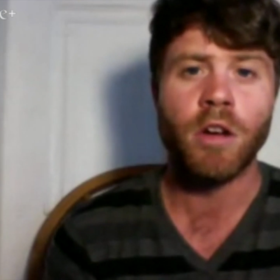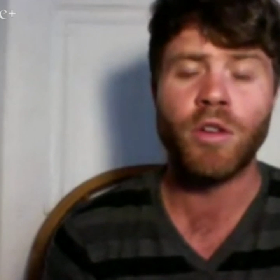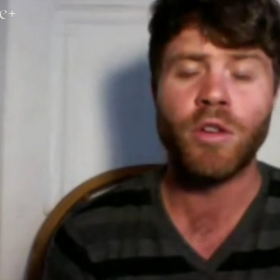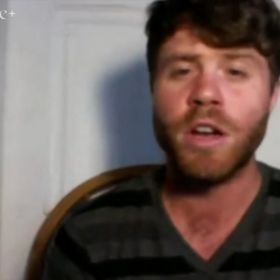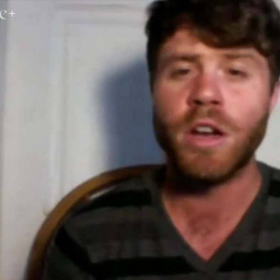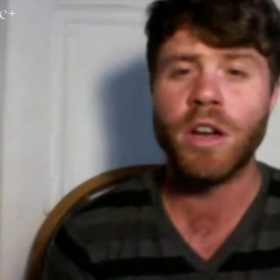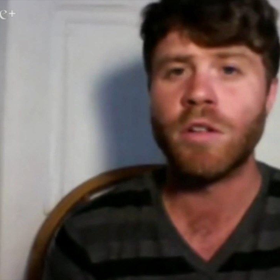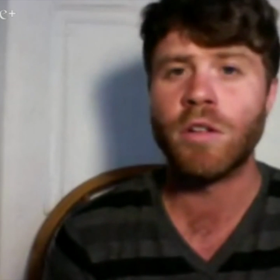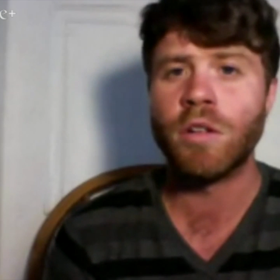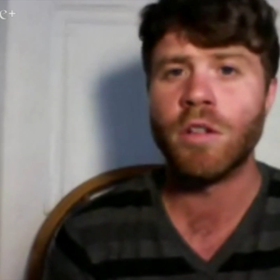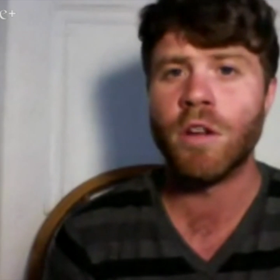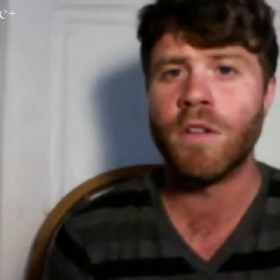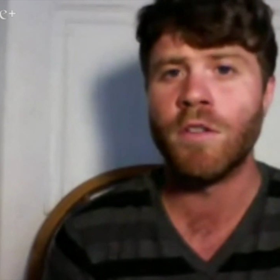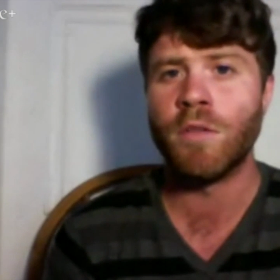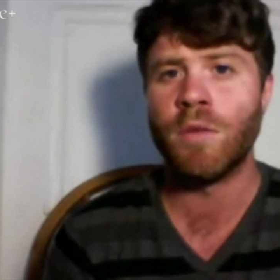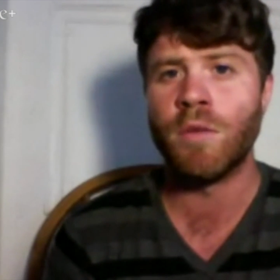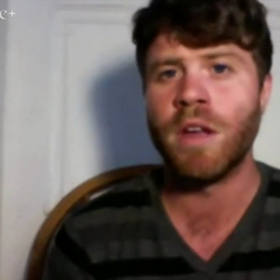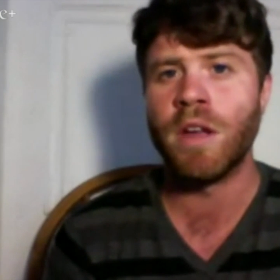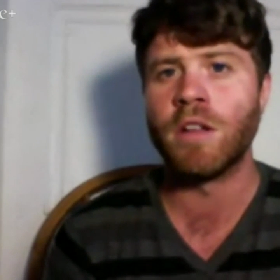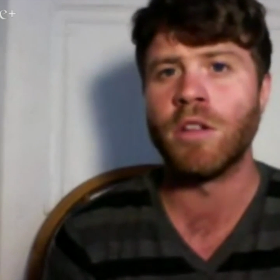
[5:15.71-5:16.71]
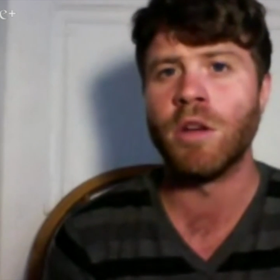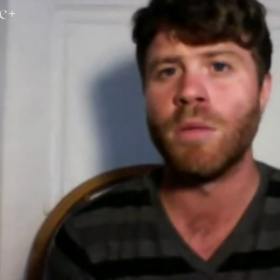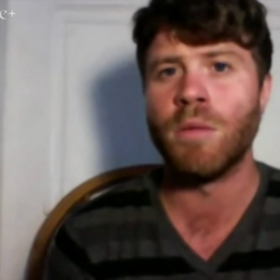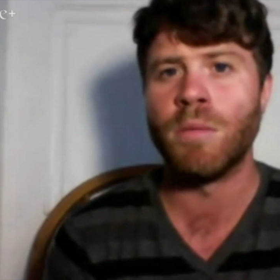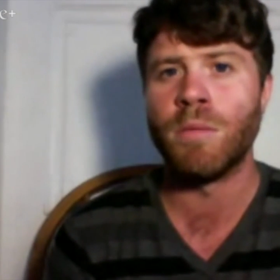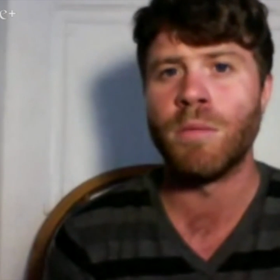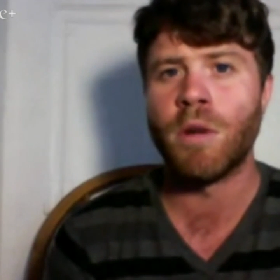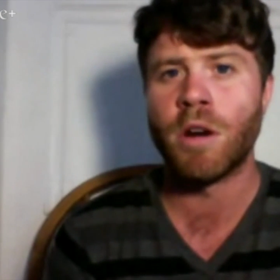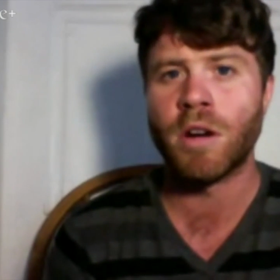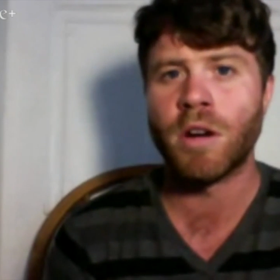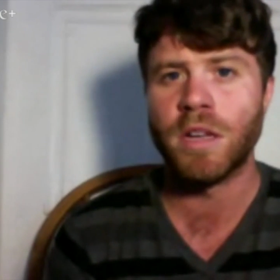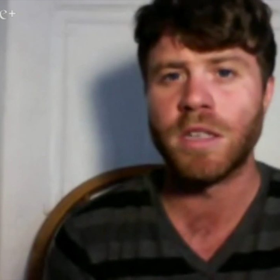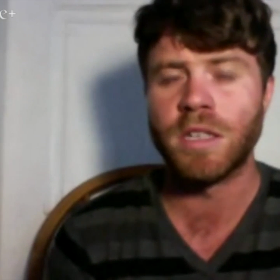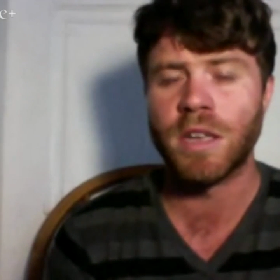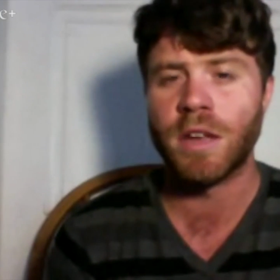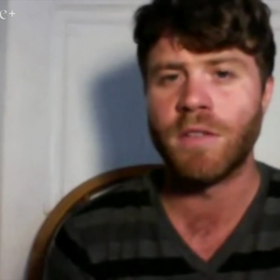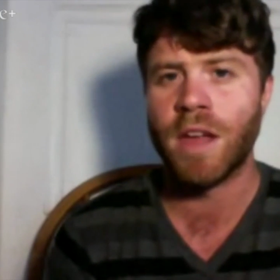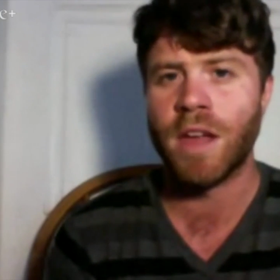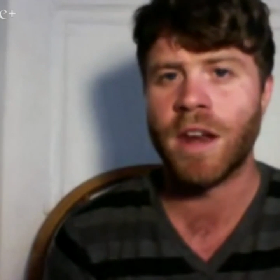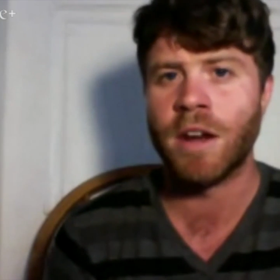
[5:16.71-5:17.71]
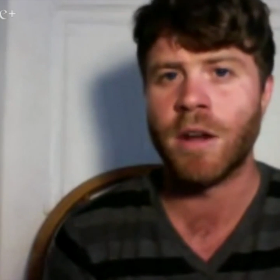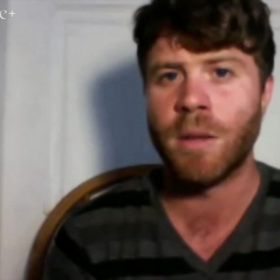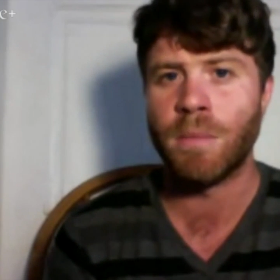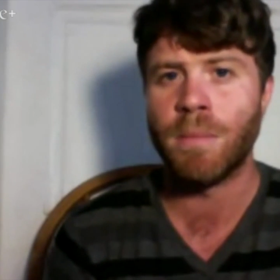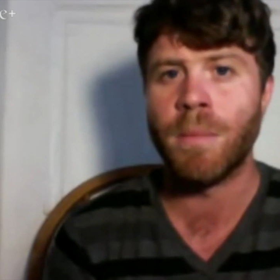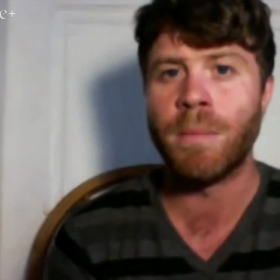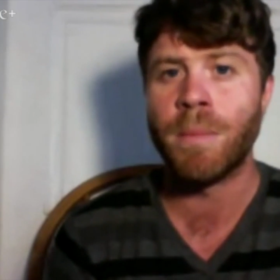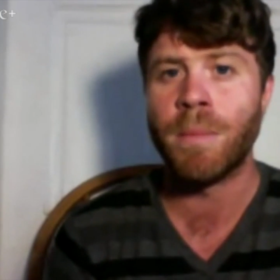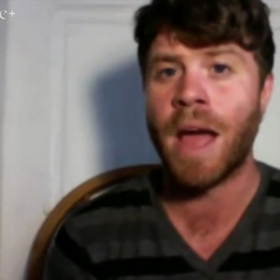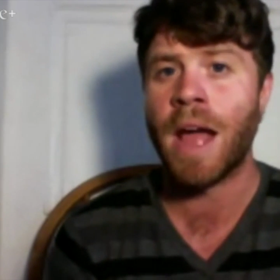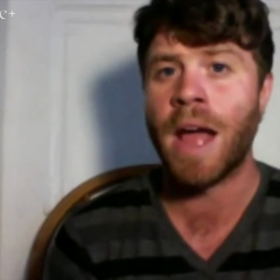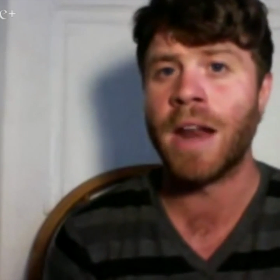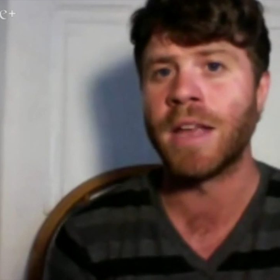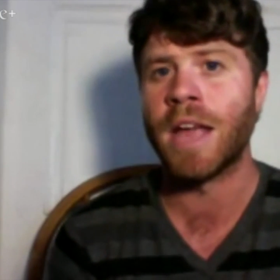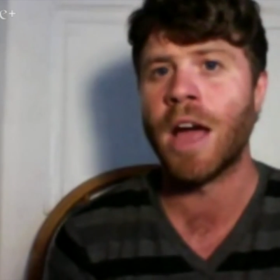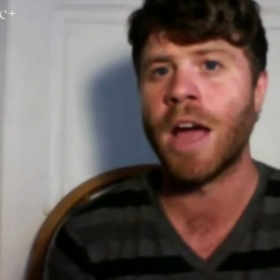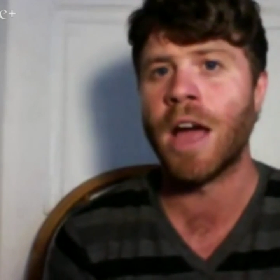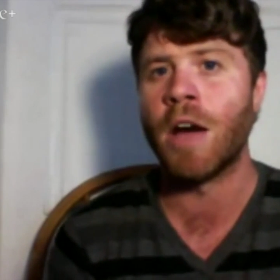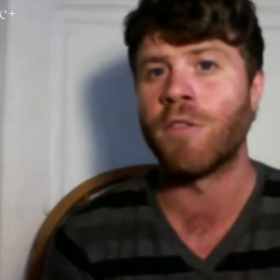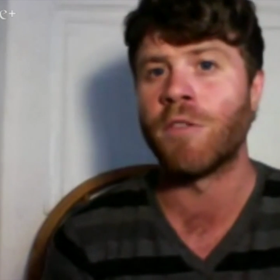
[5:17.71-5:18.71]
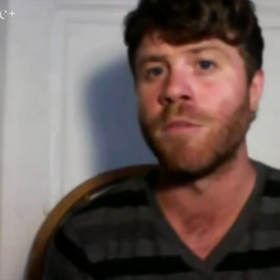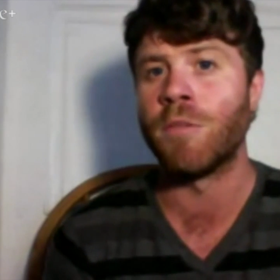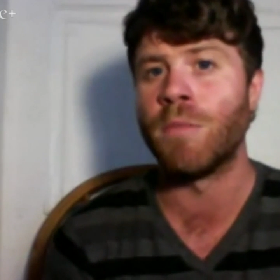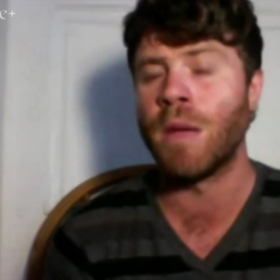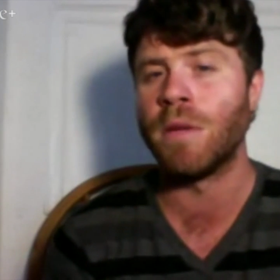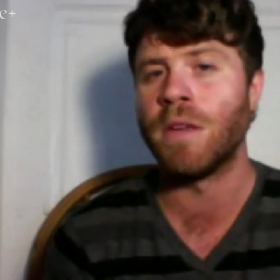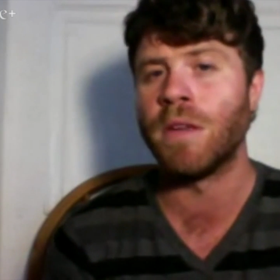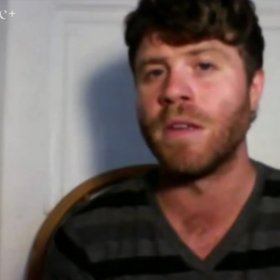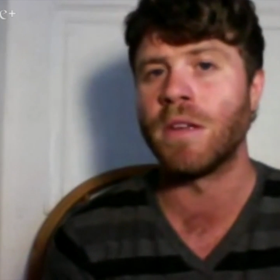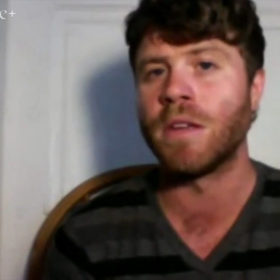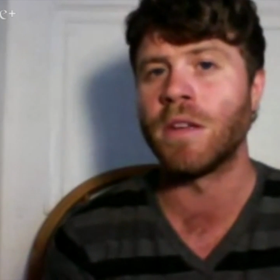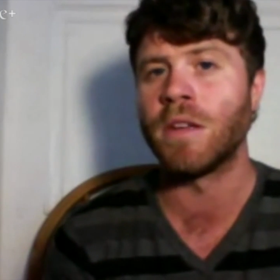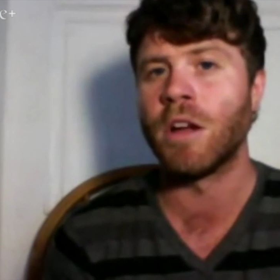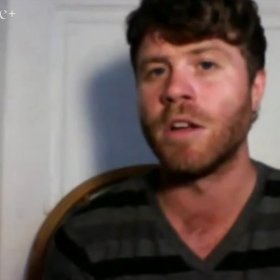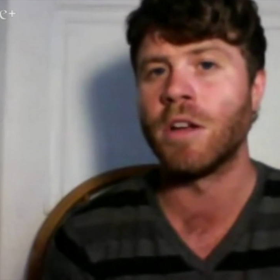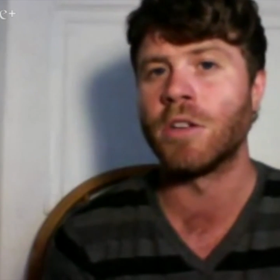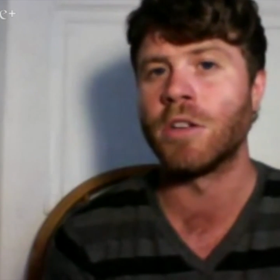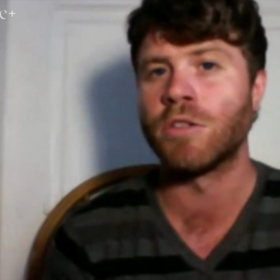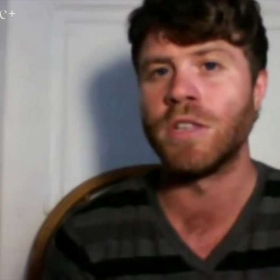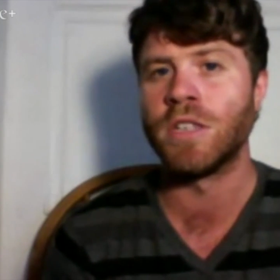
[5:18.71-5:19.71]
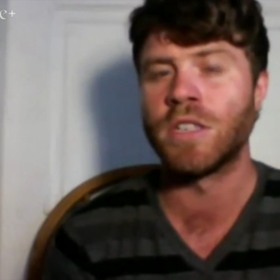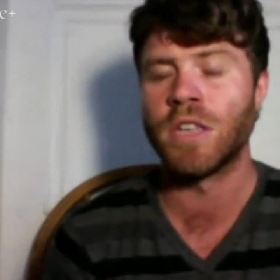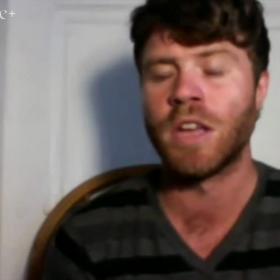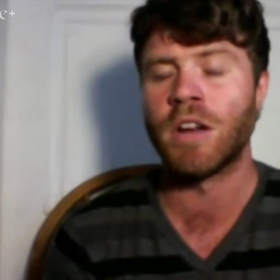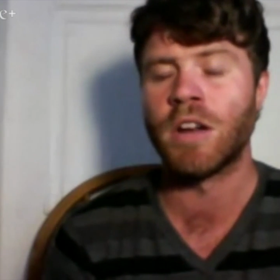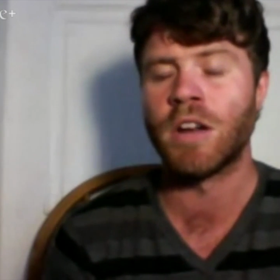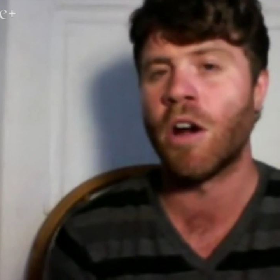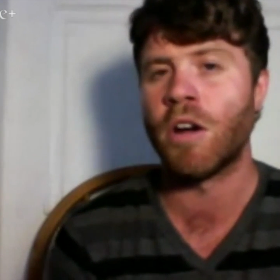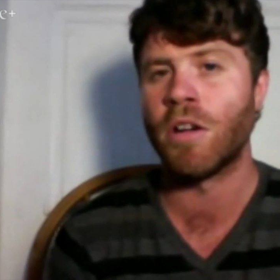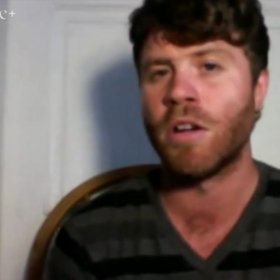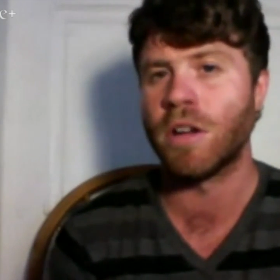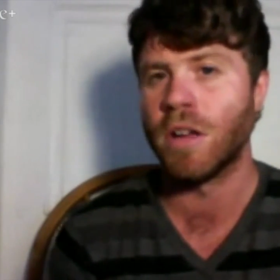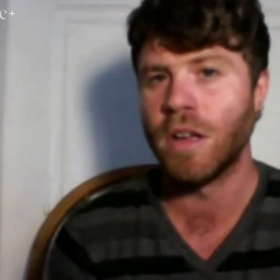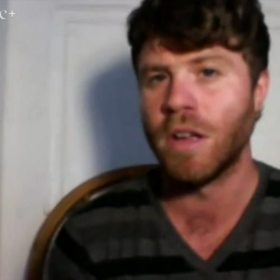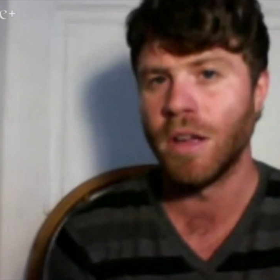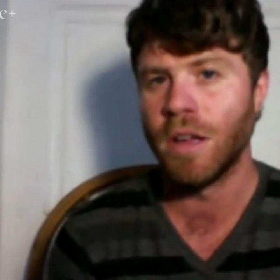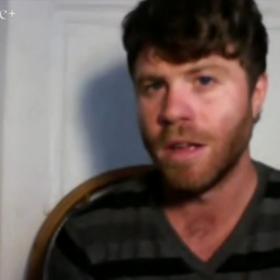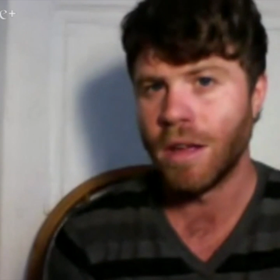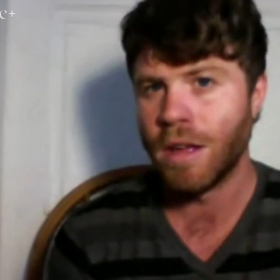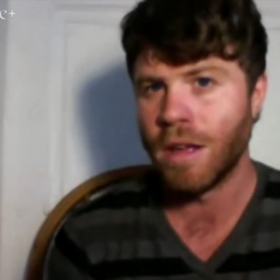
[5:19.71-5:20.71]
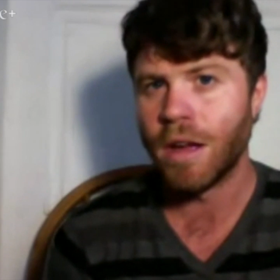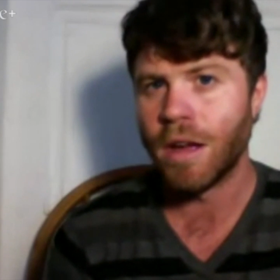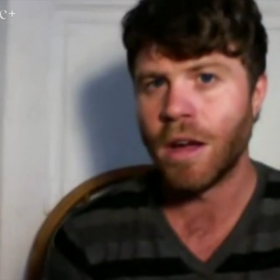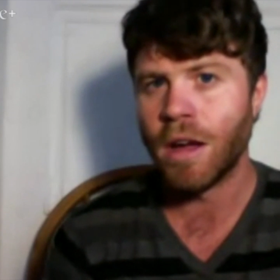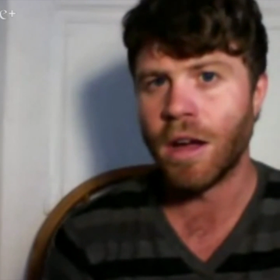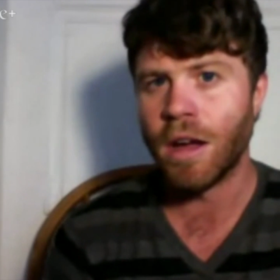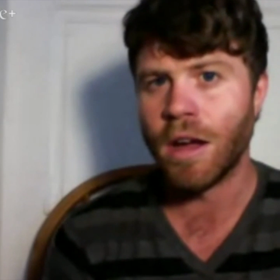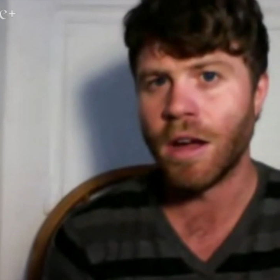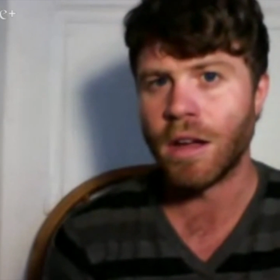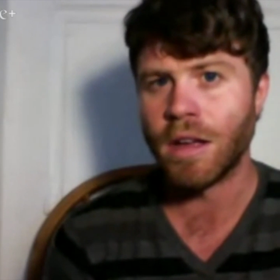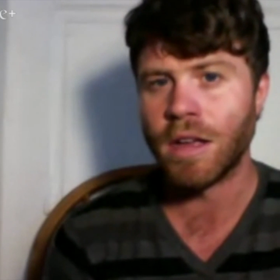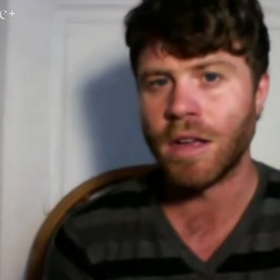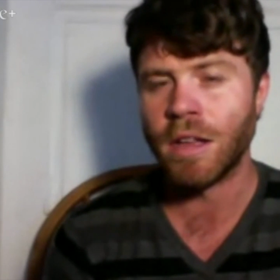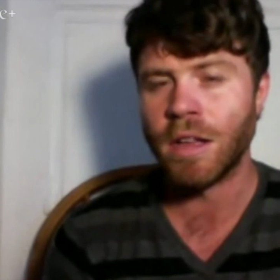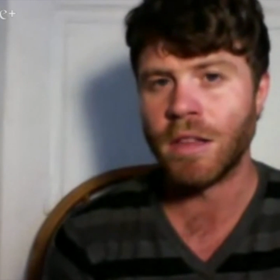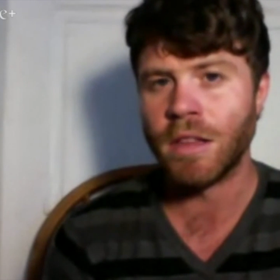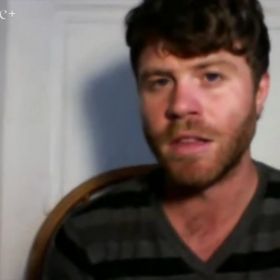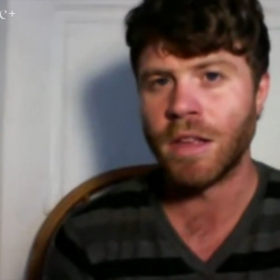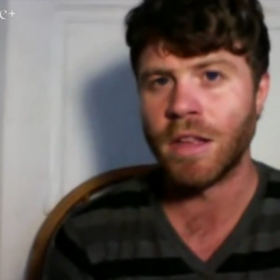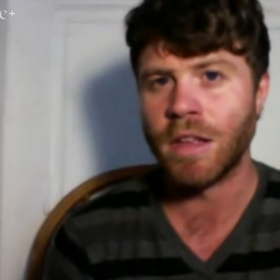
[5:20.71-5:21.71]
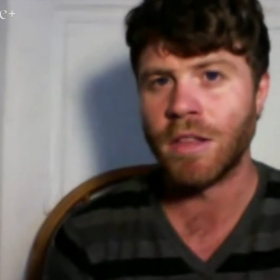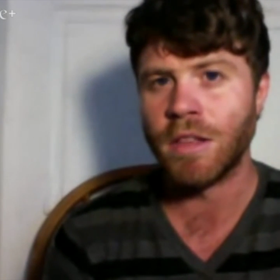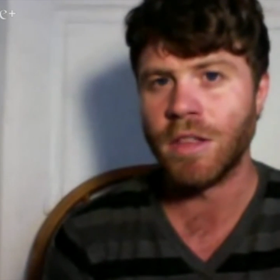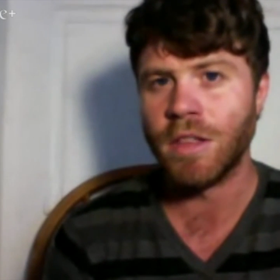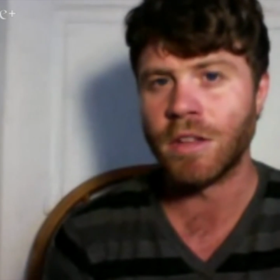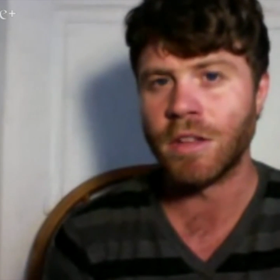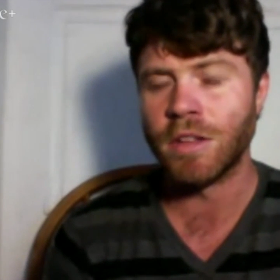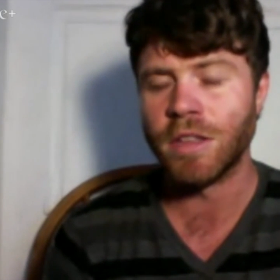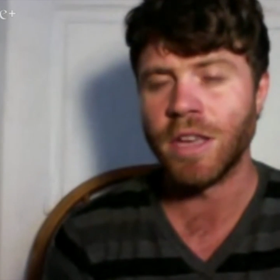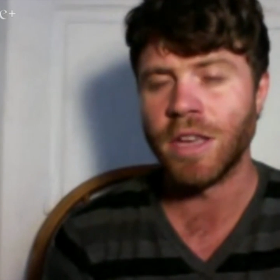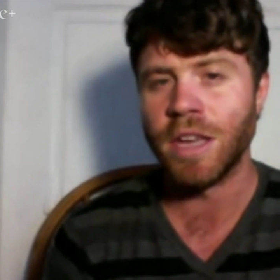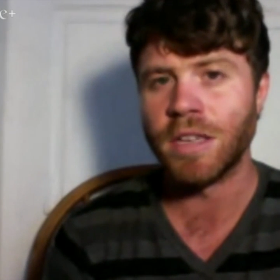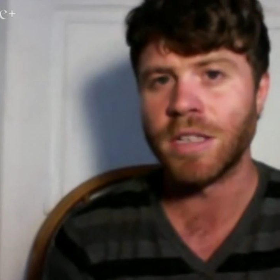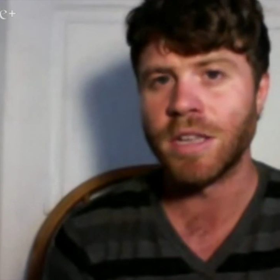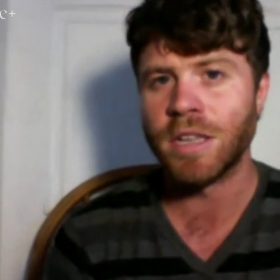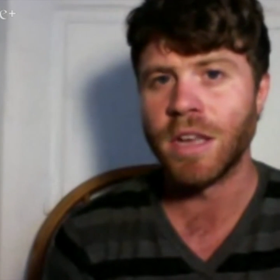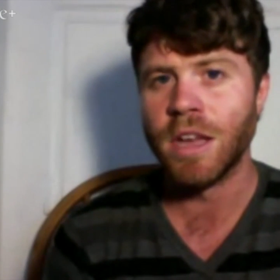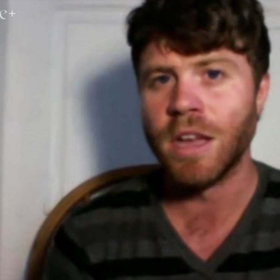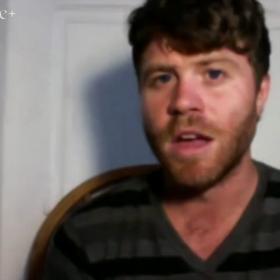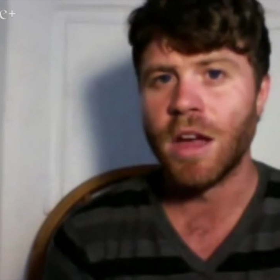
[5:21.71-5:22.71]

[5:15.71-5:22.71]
critical of the way global markets have ended up panning out for maybe countries that aren't in the elite.